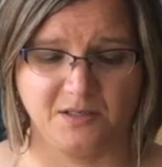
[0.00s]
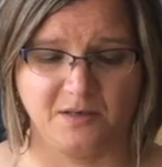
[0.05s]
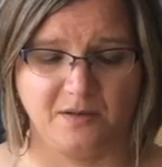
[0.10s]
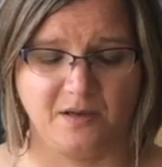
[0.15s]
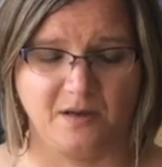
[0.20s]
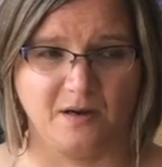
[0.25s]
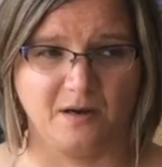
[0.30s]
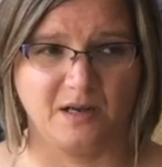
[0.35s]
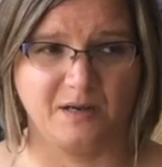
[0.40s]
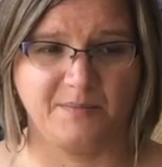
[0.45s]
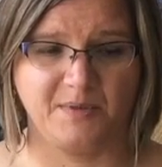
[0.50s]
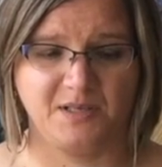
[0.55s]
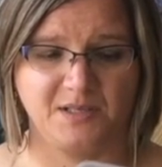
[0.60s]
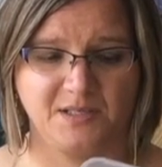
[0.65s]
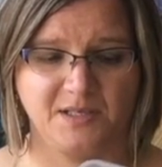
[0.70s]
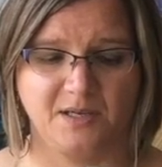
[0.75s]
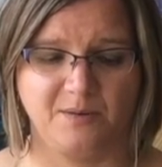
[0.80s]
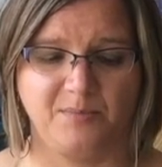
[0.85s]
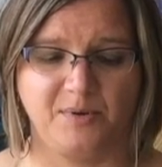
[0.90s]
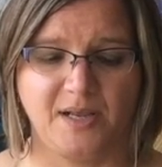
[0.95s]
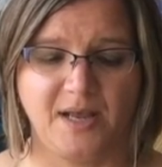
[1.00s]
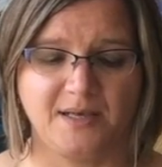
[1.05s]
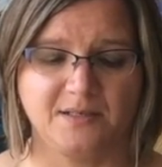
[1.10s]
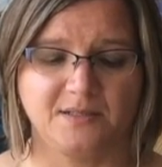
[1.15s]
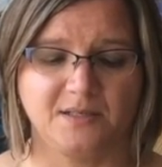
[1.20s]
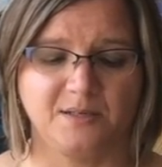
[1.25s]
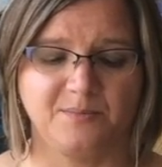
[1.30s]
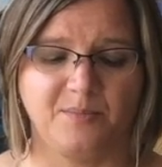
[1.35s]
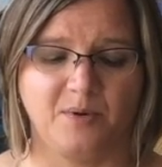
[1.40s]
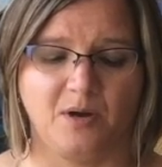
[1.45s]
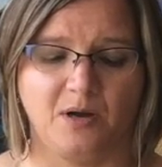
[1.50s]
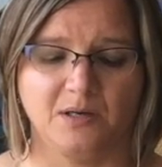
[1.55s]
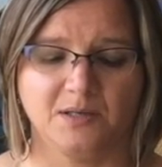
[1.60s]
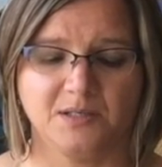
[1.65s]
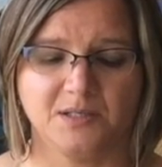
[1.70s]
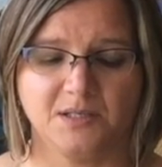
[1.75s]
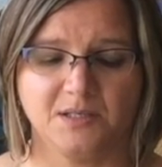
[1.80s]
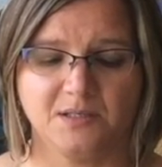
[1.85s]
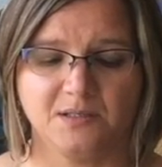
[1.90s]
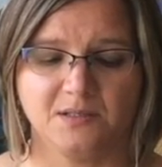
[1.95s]
So there are going to be these little plastic
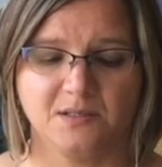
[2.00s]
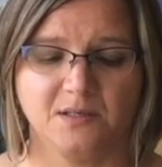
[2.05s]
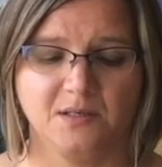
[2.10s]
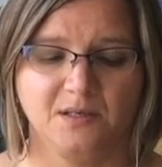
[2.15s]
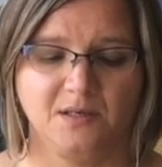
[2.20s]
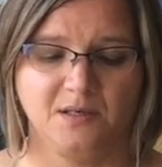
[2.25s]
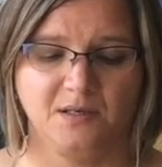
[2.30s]
boxes,